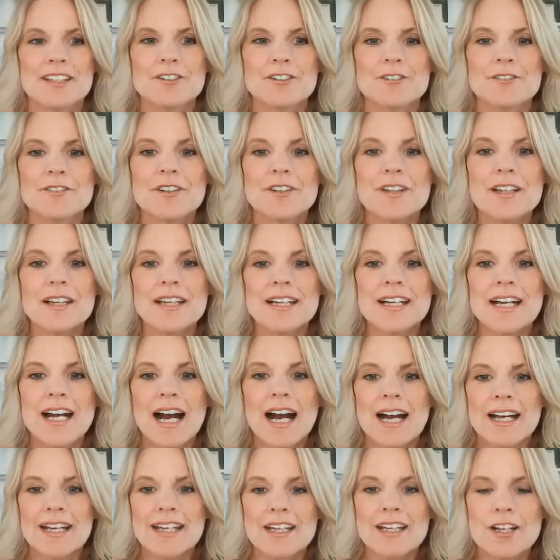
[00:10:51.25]
You feel like
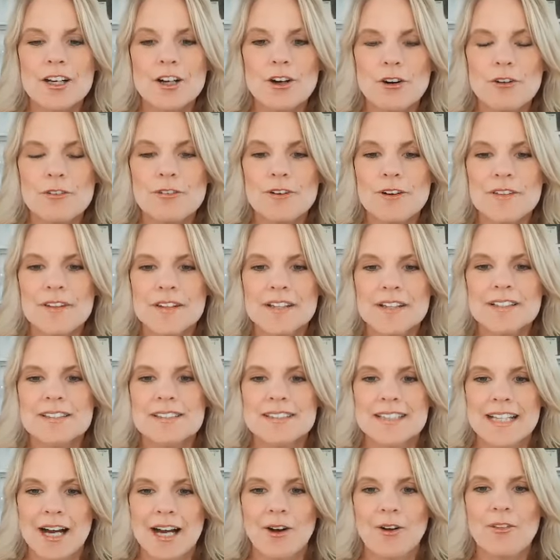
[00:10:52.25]
I can go for
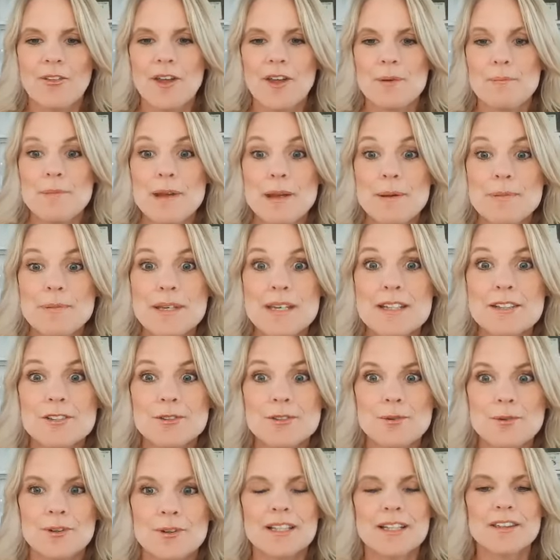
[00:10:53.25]
things now that maybe
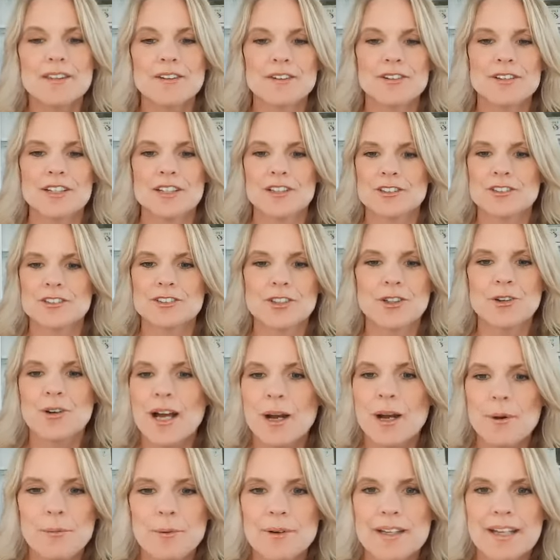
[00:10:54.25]
20, 30 years ago,
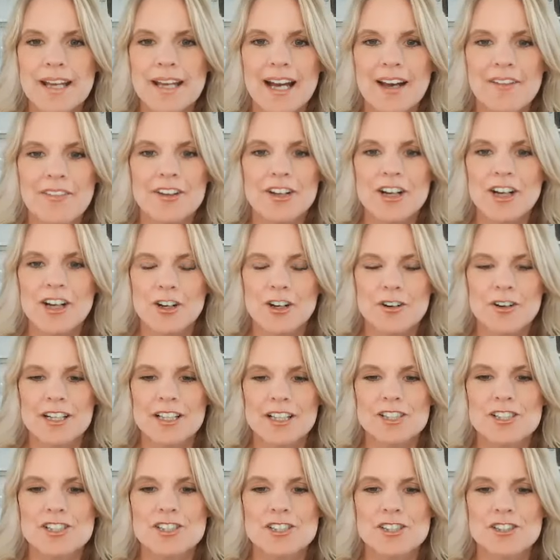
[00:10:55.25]
I wouldn't have the
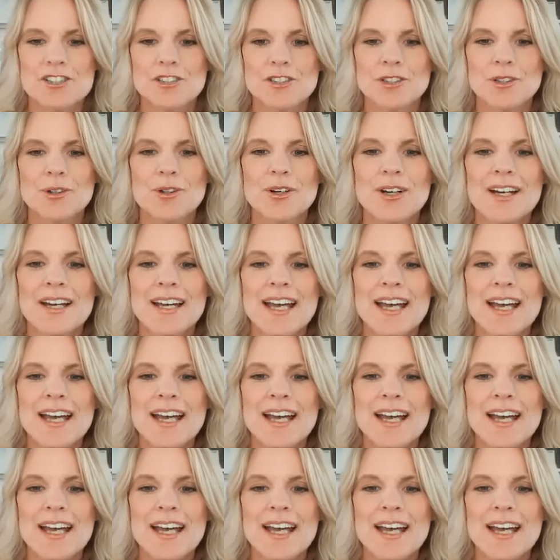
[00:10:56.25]
courage to do.